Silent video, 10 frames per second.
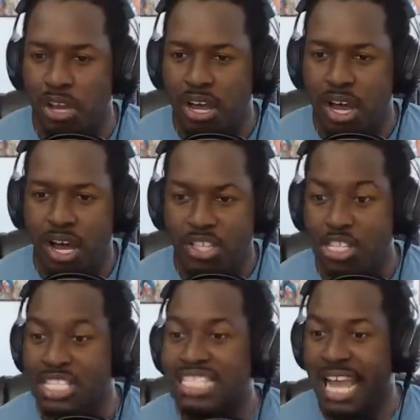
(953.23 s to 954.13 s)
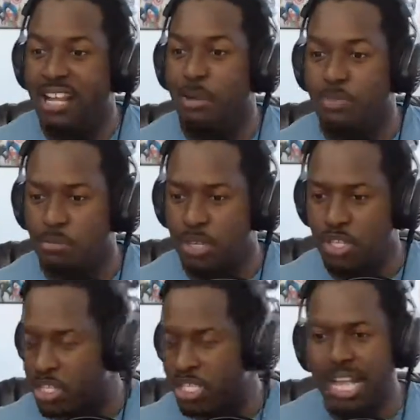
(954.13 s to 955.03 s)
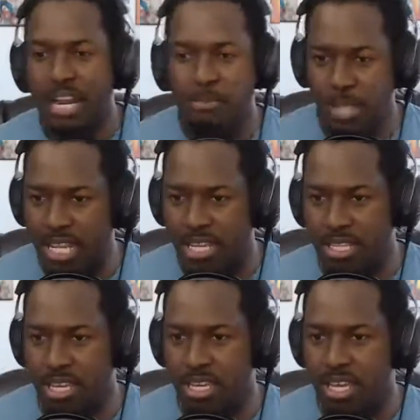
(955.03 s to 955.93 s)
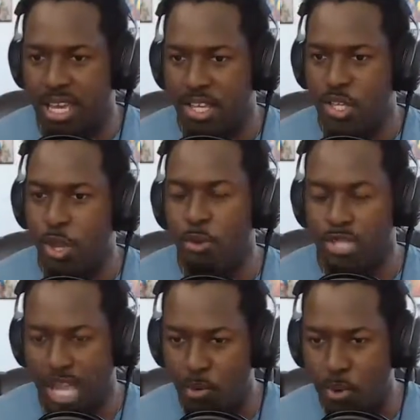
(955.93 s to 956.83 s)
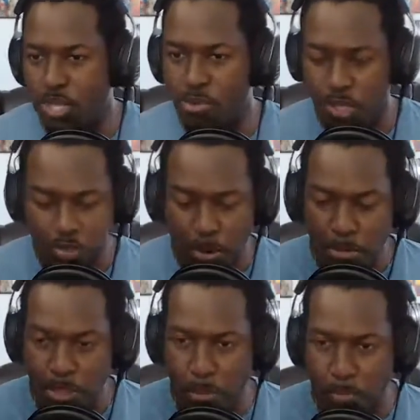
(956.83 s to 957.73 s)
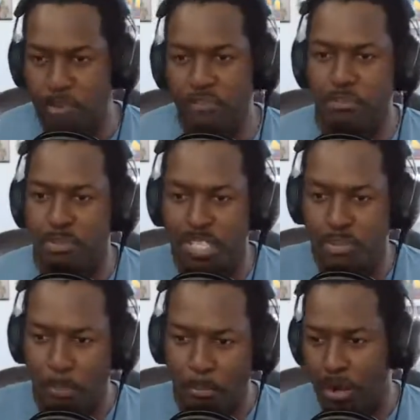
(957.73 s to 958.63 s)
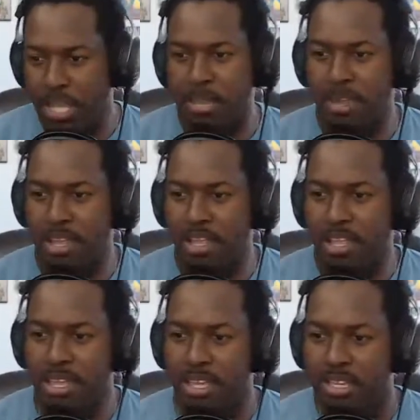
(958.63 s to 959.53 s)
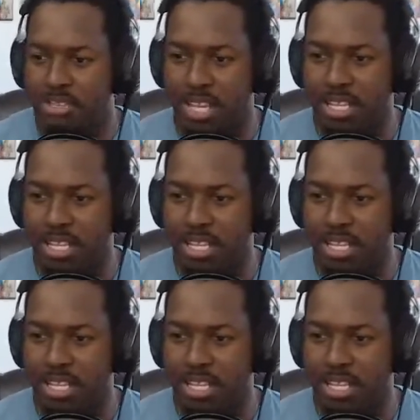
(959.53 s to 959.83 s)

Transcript: doesn't stand up to me, doesn't stand up to anything? So he was like, Westworld is probably the perfect place to break him in so that he